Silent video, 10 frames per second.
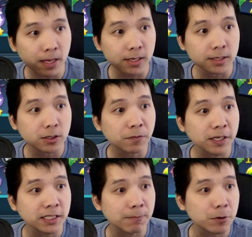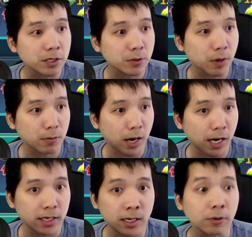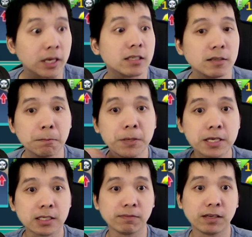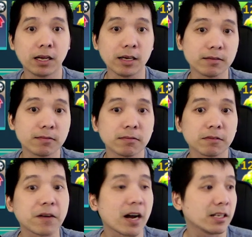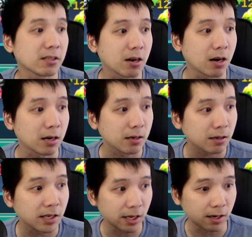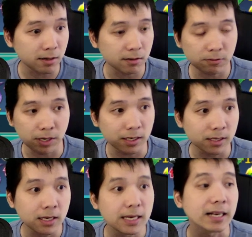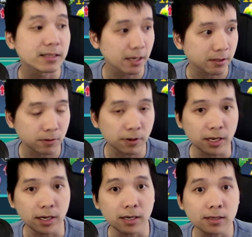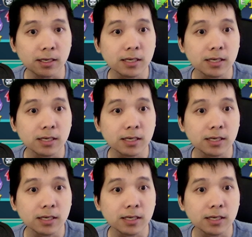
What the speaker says: So for example, this one right here, right, is a piece of like 5-star gear, right? Accessory here.